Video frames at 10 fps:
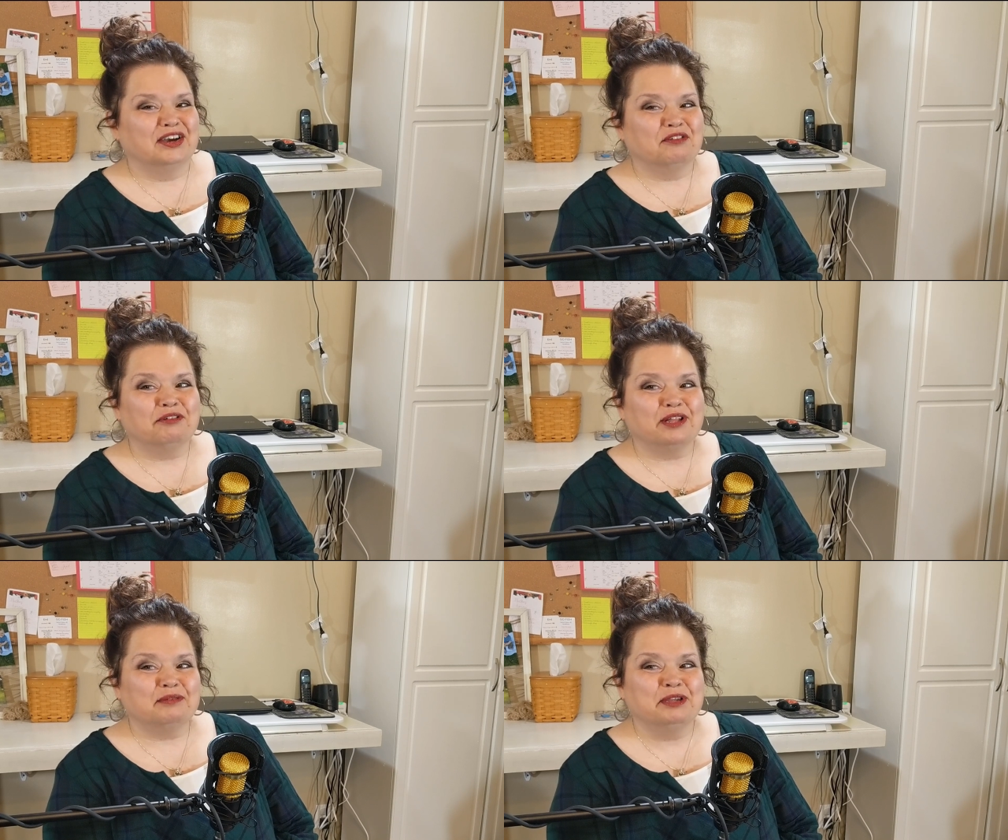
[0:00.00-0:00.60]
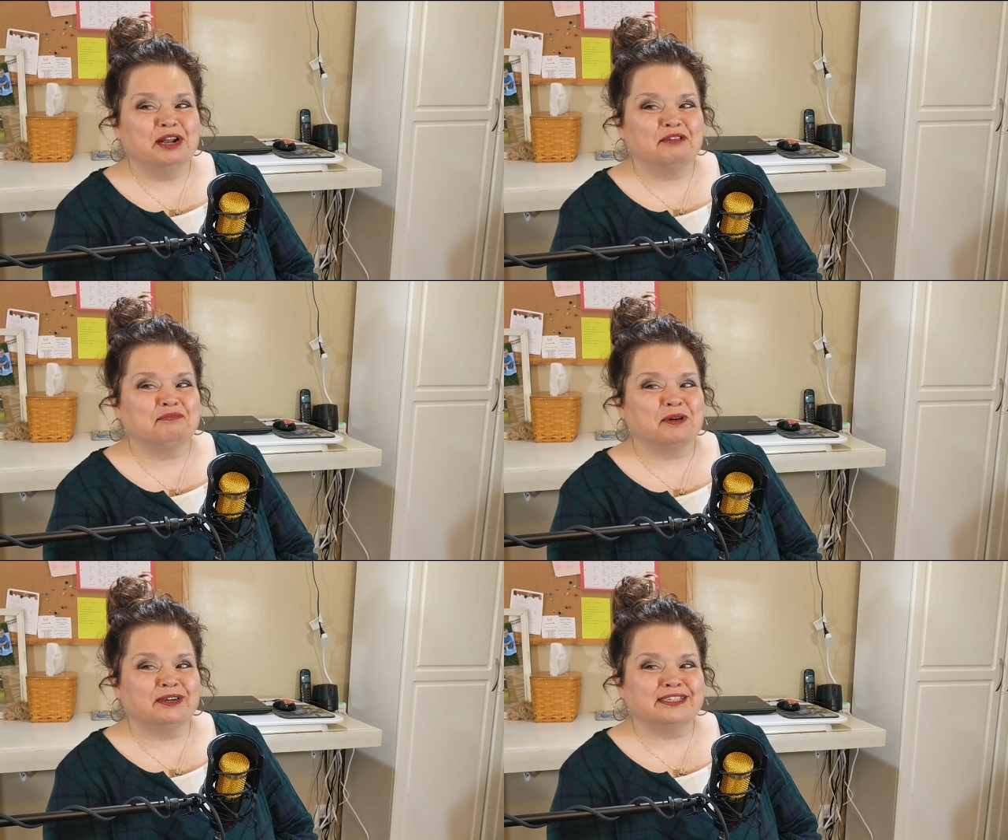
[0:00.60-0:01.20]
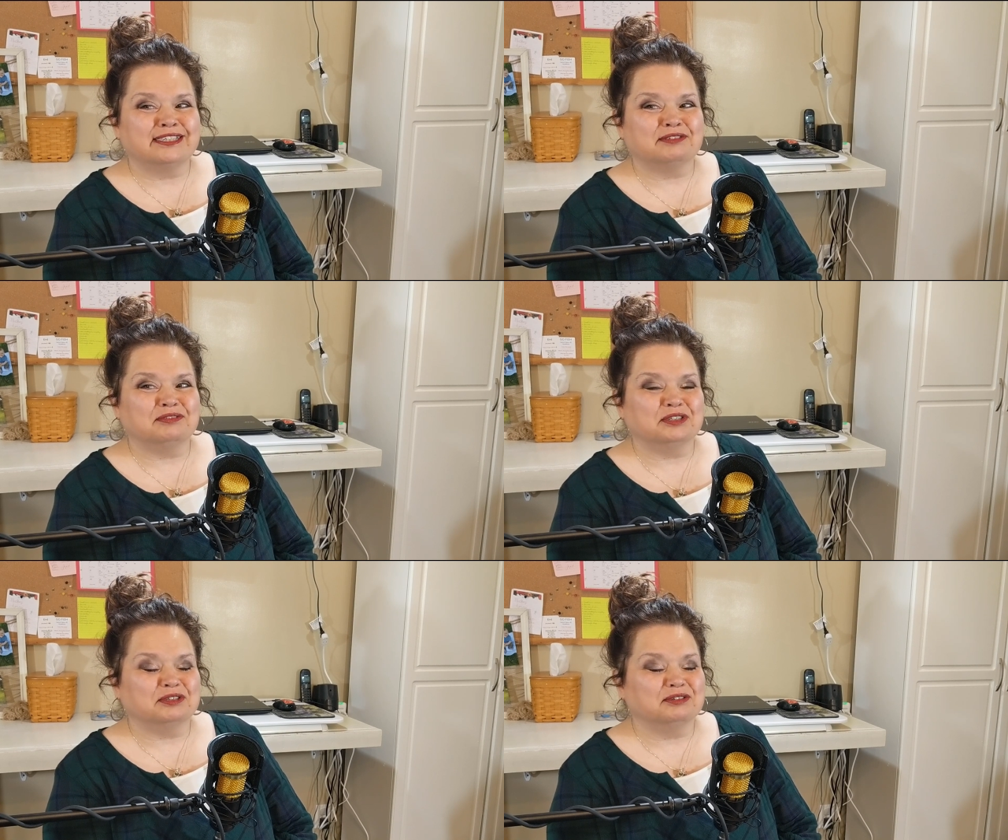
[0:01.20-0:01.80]
Well, I've purchased a
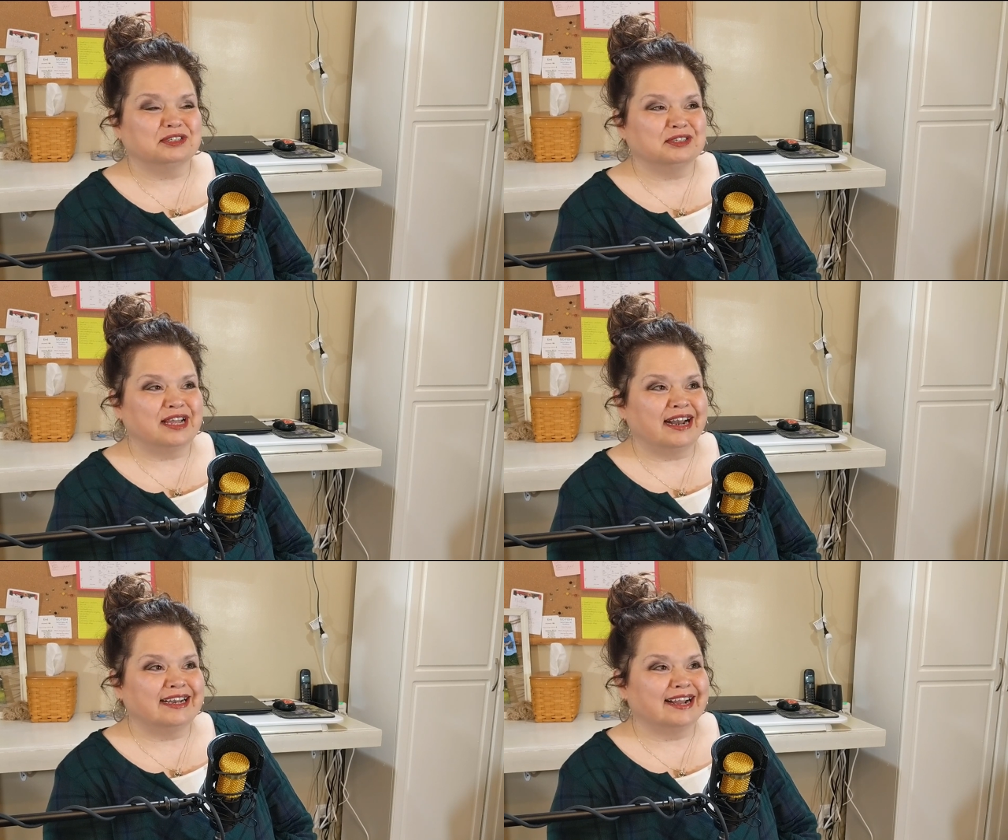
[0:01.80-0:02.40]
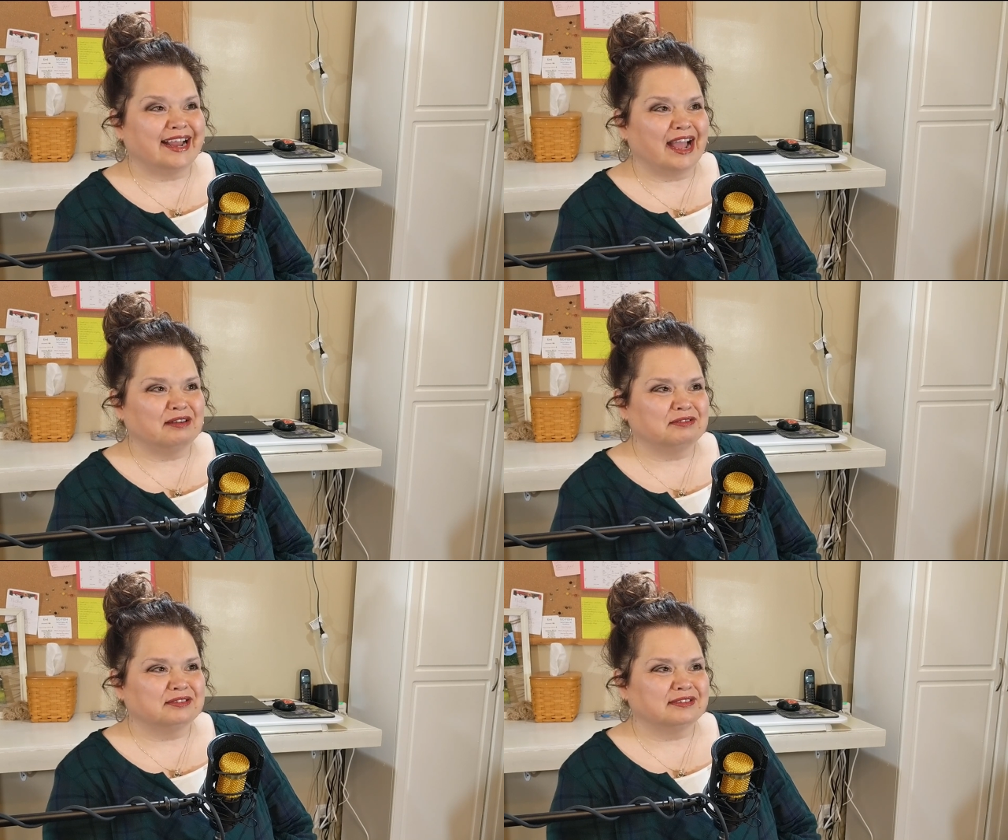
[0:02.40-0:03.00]
few. Your daddy and I have.